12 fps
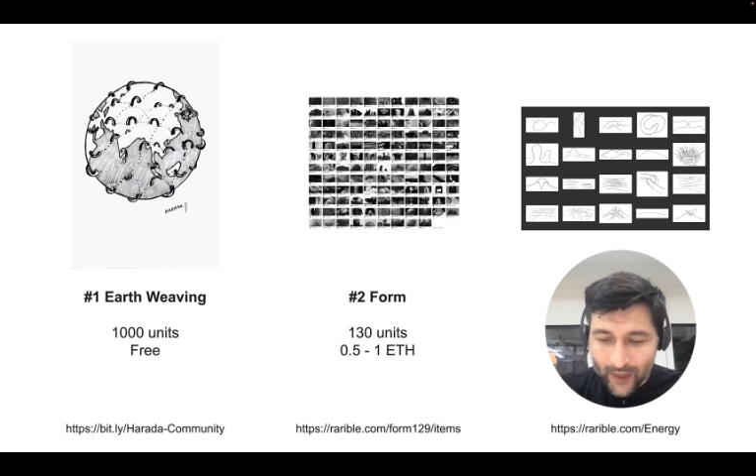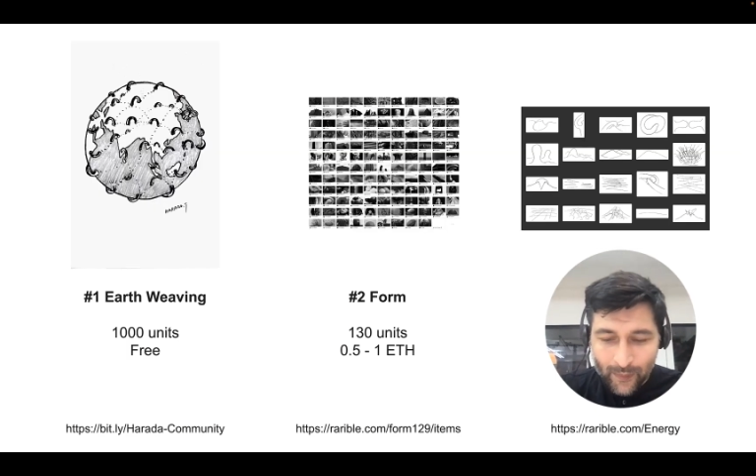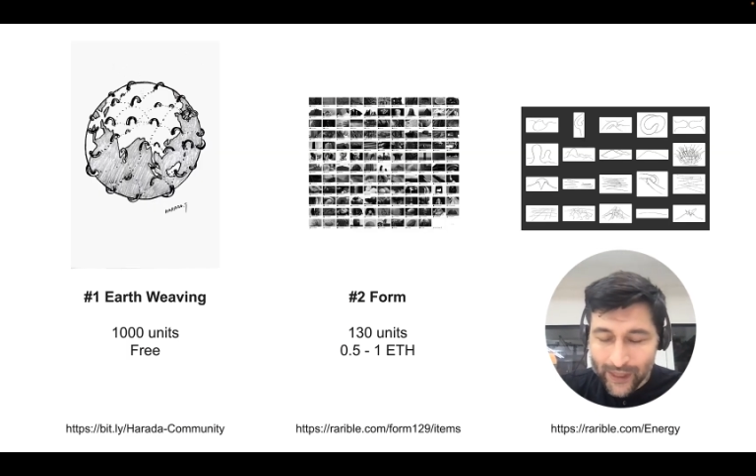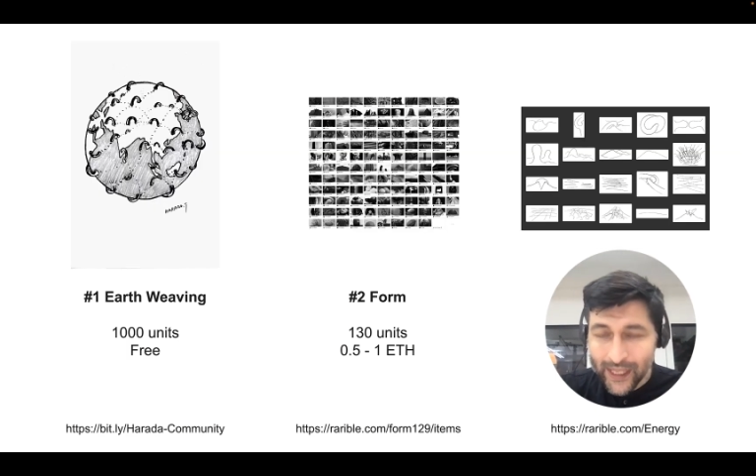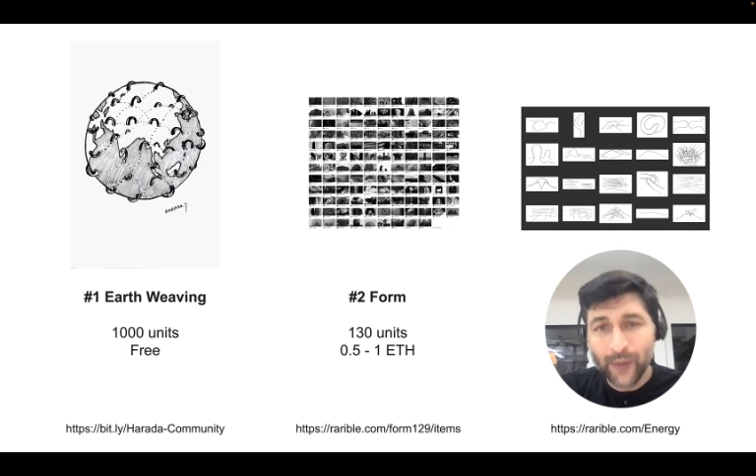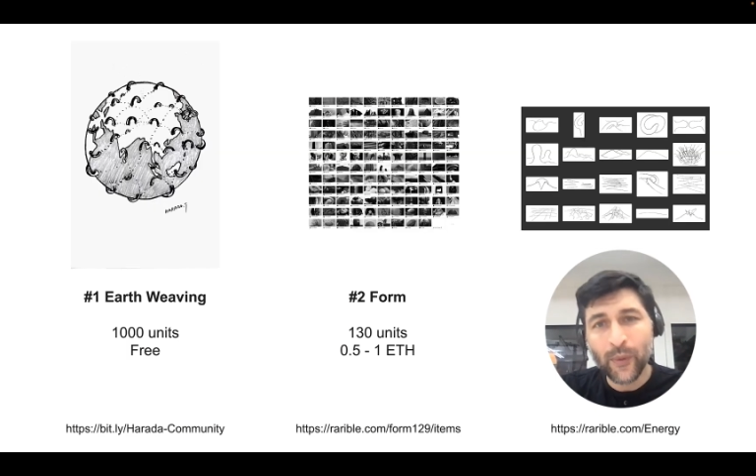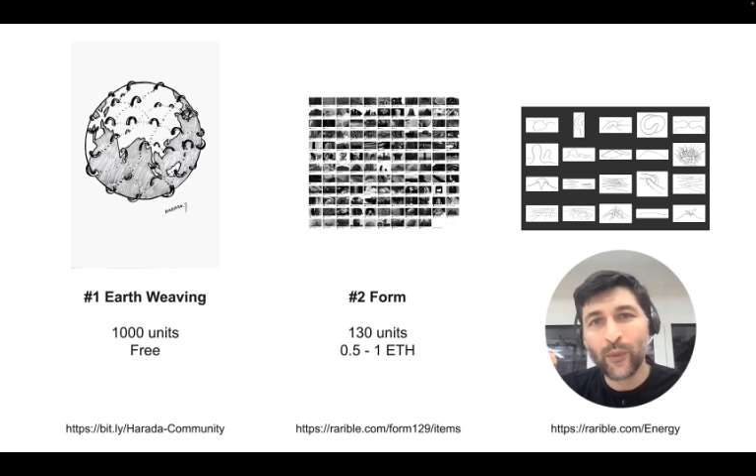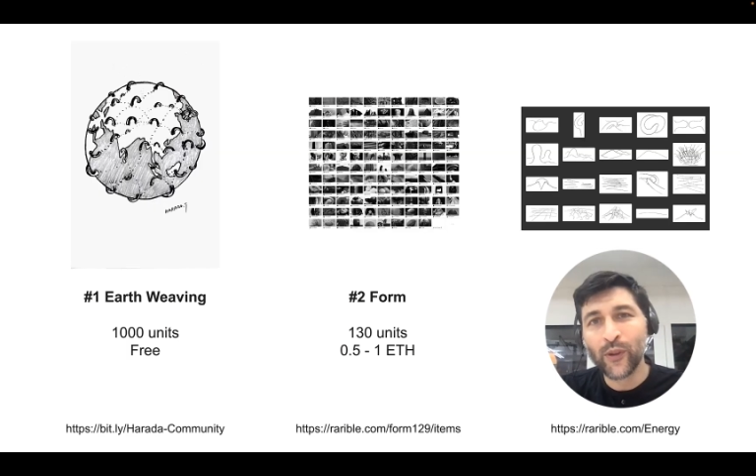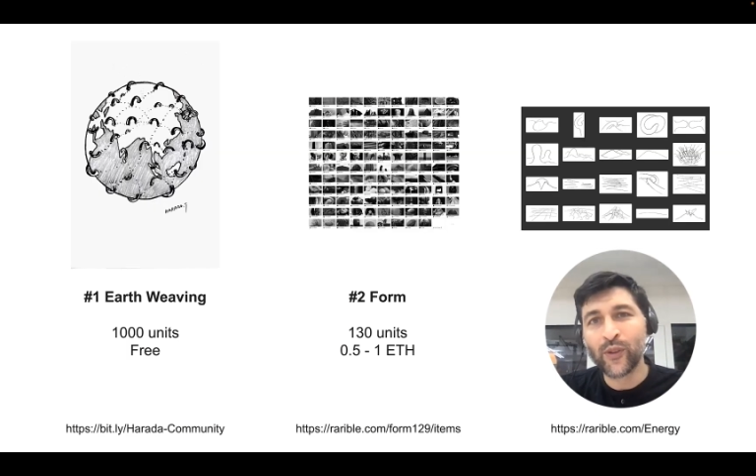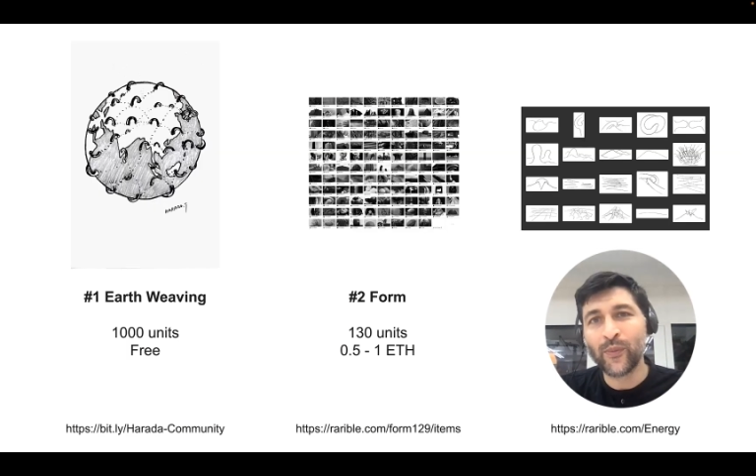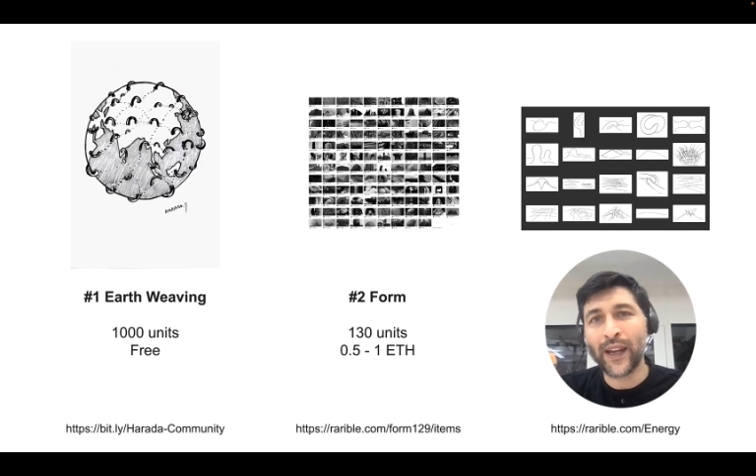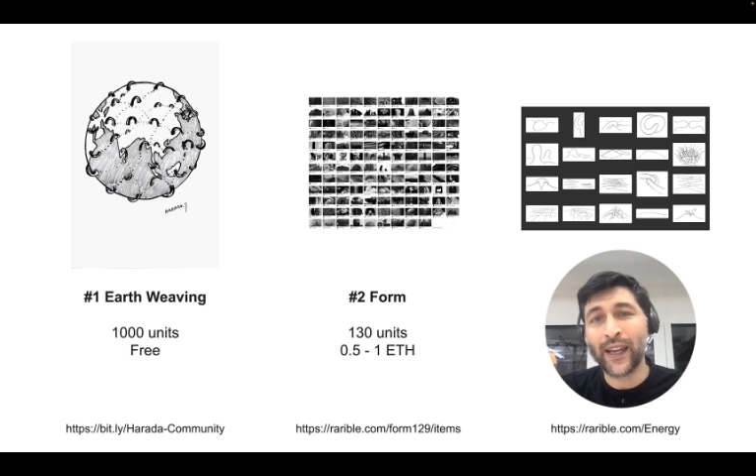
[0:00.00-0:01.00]
be capable
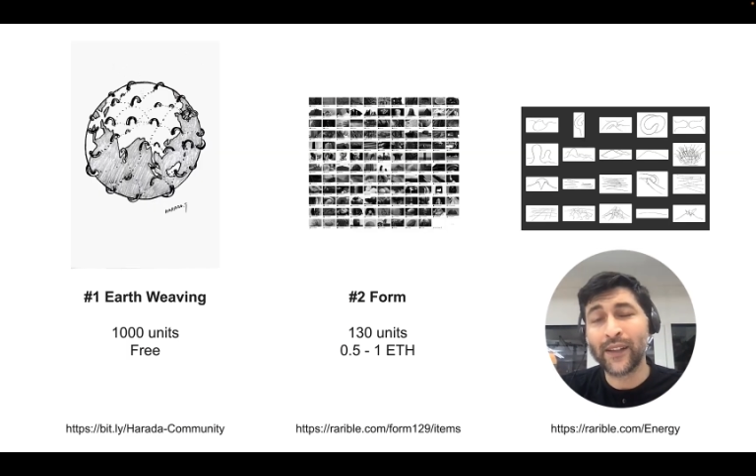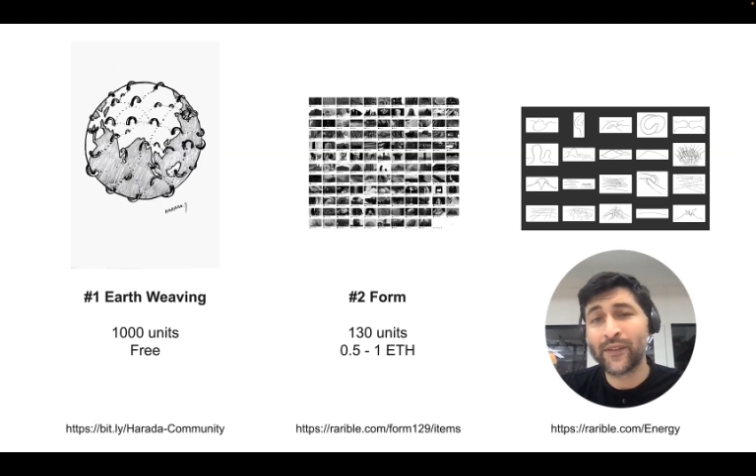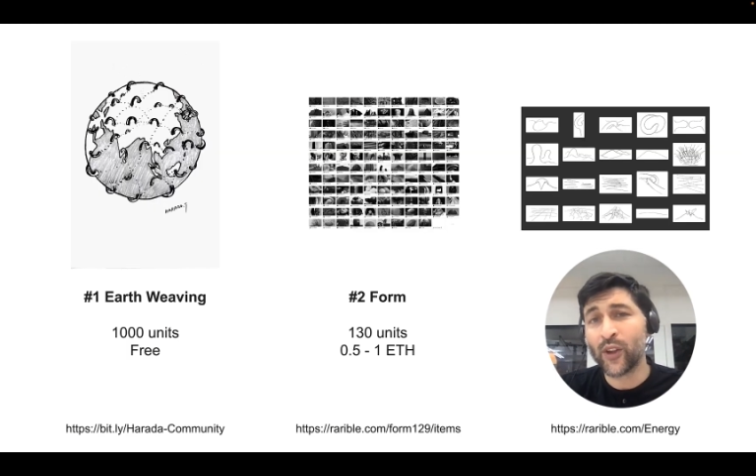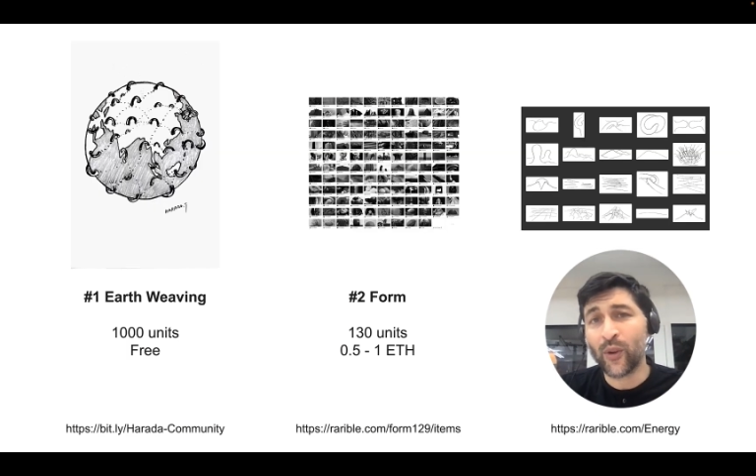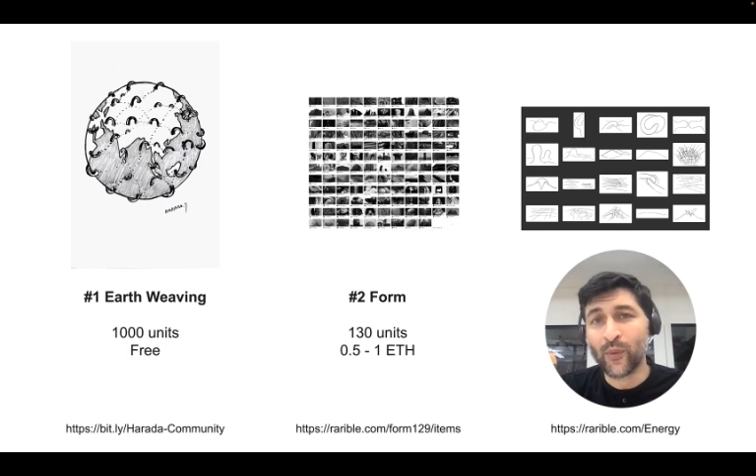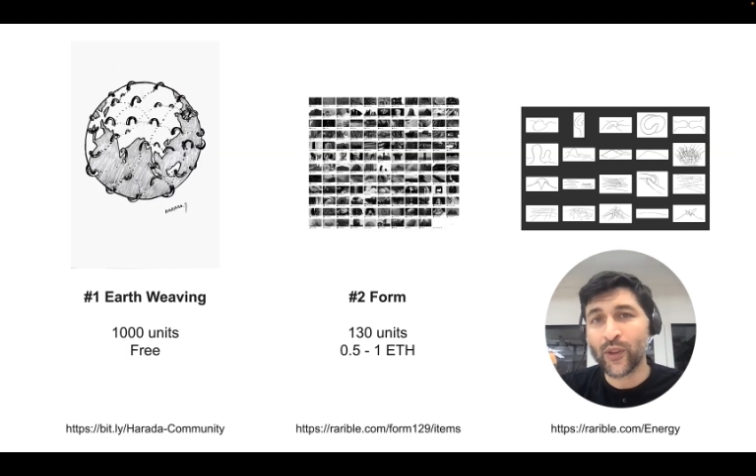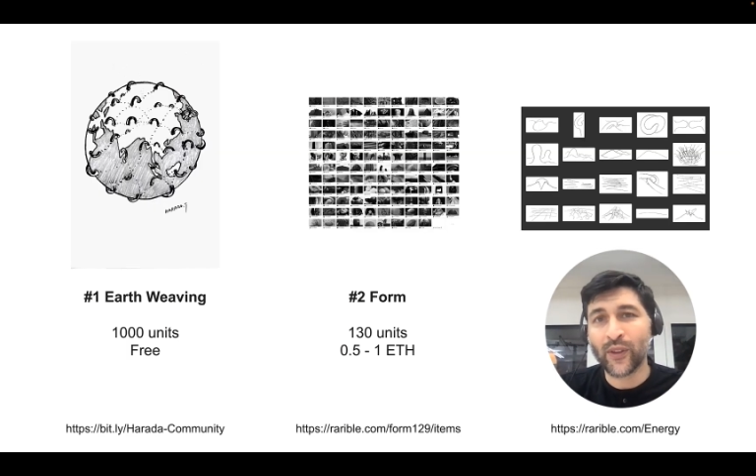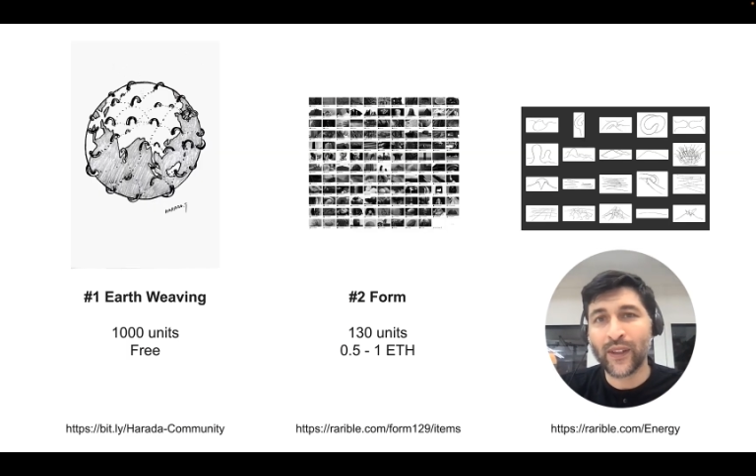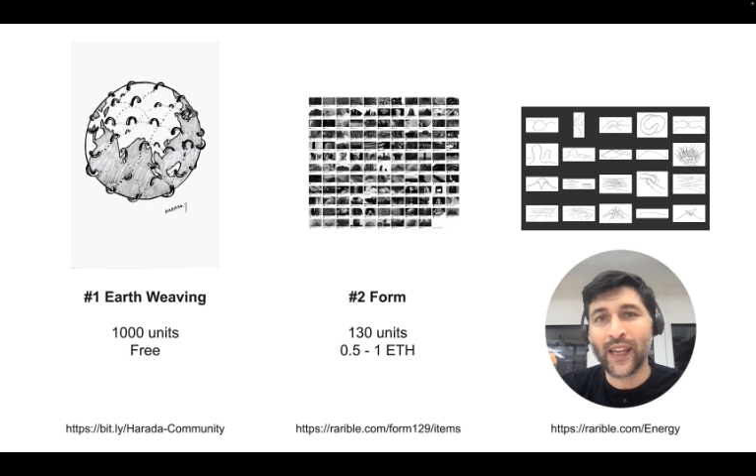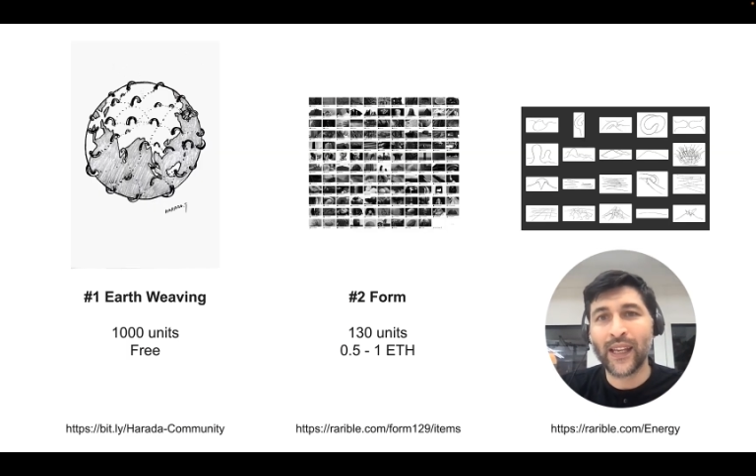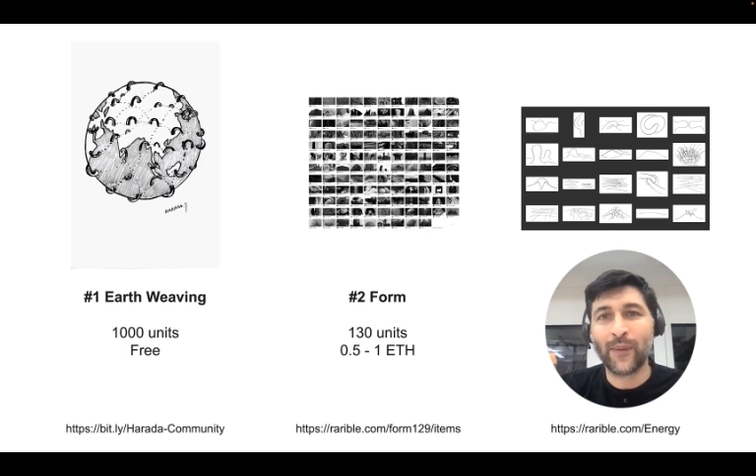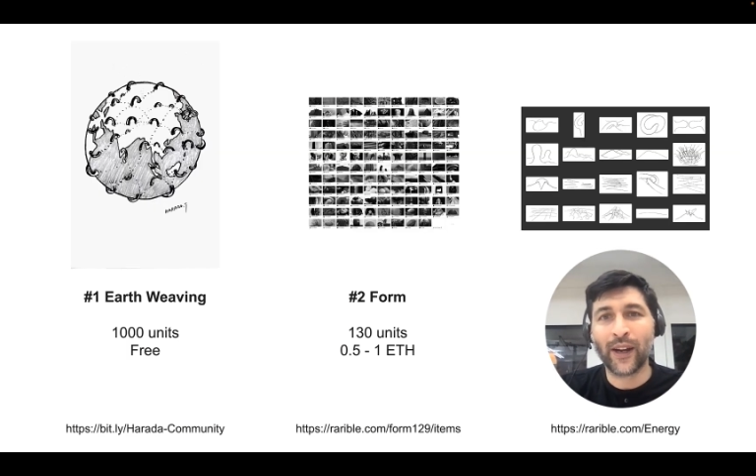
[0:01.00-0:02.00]
to buy NFT almost on
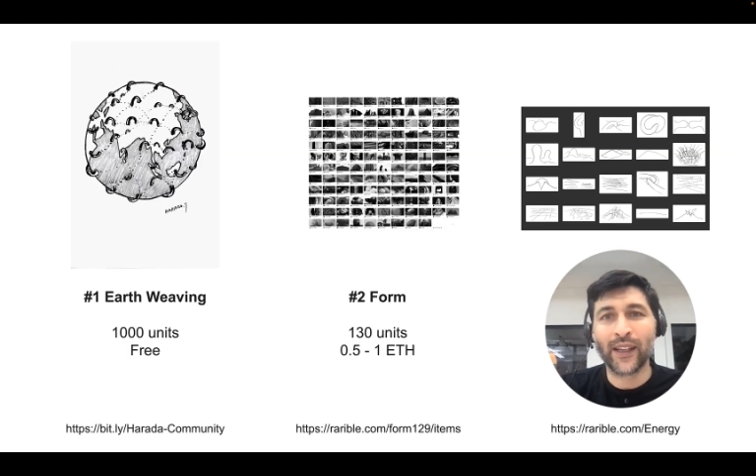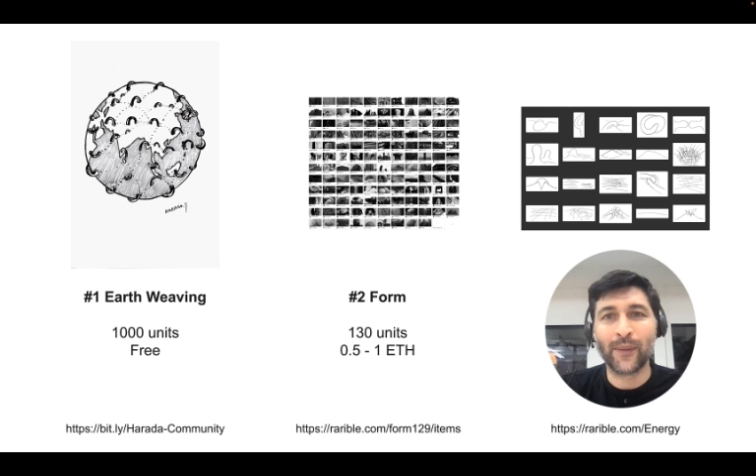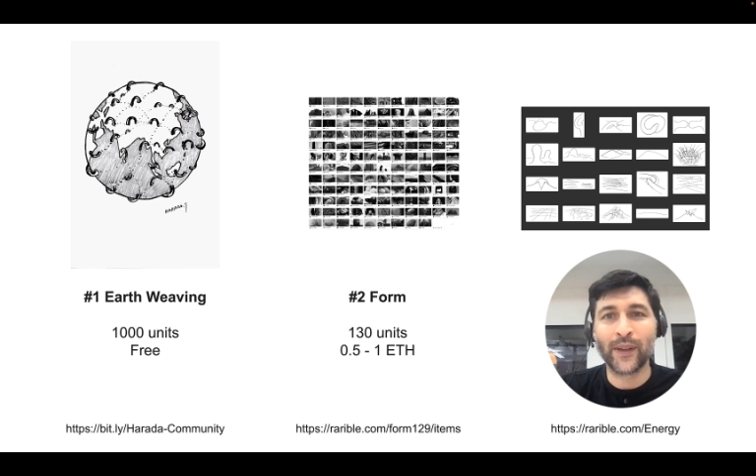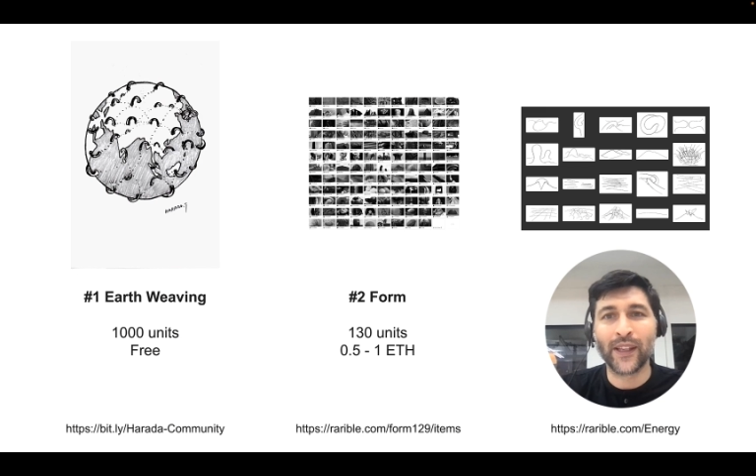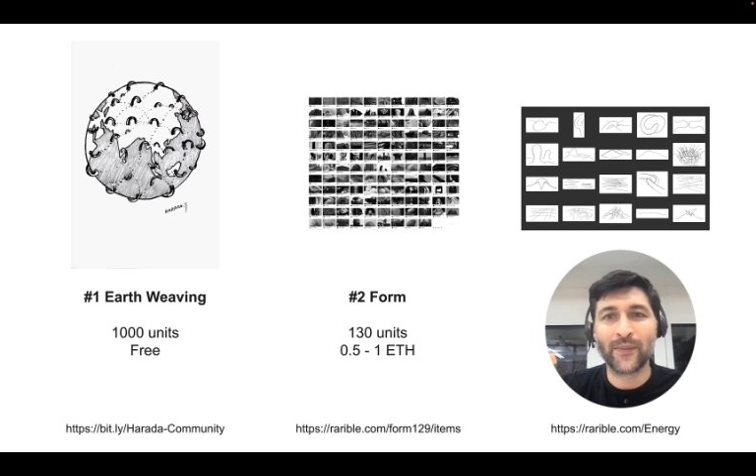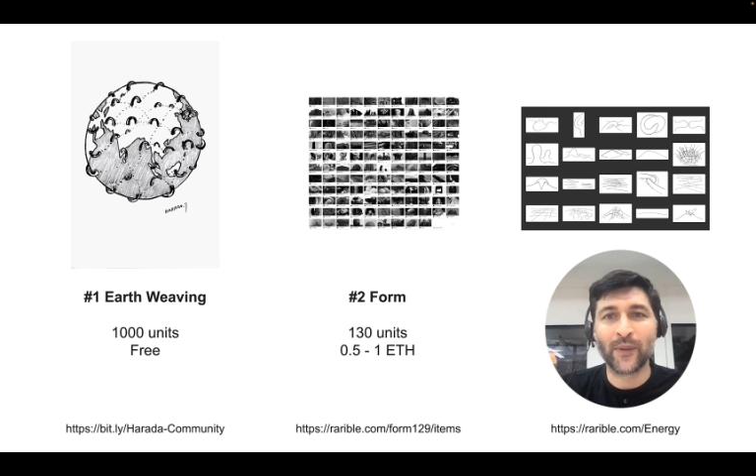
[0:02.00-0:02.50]
any marketplace,